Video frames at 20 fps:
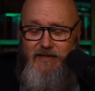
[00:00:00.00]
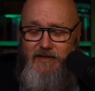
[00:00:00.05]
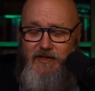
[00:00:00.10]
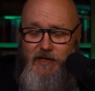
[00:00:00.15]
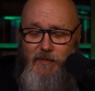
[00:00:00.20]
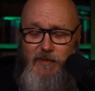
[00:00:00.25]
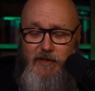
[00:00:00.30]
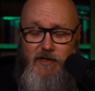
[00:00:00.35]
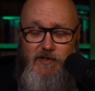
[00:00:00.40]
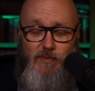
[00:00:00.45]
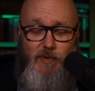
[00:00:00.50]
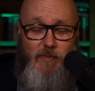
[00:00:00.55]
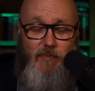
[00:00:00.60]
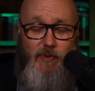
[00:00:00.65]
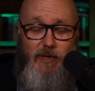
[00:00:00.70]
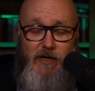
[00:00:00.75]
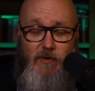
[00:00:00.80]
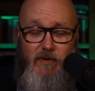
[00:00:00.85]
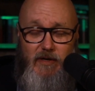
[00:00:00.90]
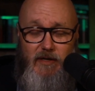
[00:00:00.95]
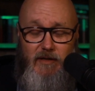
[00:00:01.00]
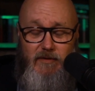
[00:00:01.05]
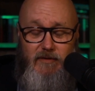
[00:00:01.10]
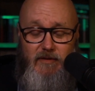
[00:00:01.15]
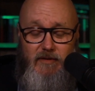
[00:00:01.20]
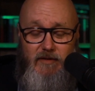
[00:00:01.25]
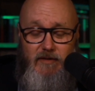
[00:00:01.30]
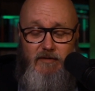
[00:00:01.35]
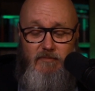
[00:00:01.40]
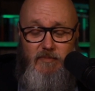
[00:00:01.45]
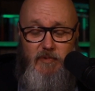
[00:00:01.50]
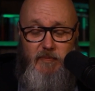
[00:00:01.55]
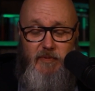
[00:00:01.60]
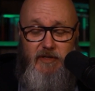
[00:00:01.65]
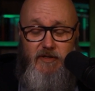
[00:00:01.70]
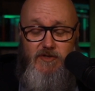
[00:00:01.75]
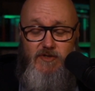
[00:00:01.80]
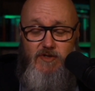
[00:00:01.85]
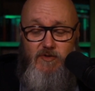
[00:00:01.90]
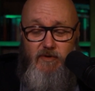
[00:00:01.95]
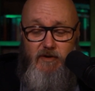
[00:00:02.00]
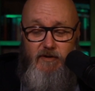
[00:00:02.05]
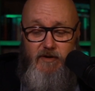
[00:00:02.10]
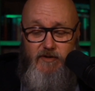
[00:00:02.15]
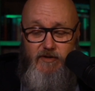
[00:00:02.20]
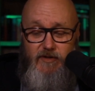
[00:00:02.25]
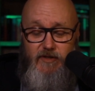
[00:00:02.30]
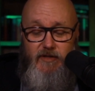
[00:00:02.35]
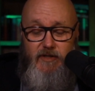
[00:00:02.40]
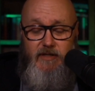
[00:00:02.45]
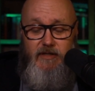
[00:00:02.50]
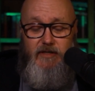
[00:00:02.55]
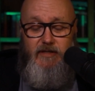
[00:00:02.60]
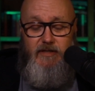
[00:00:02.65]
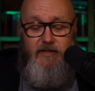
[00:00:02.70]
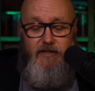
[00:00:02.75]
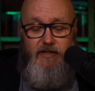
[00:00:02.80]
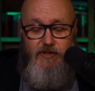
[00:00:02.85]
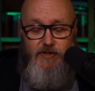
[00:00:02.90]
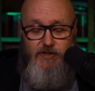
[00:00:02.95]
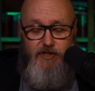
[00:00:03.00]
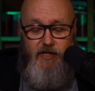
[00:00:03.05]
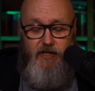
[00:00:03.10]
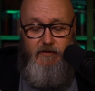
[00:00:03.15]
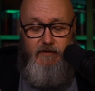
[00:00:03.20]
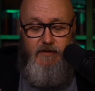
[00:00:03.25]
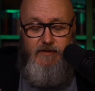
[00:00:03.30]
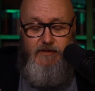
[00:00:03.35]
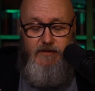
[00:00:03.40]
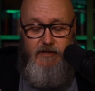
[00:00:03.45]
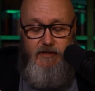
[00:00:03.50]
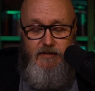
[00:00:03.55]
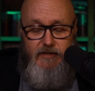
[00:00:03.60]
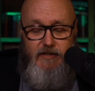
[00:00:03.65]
not because we pray well, but because you are good and generous.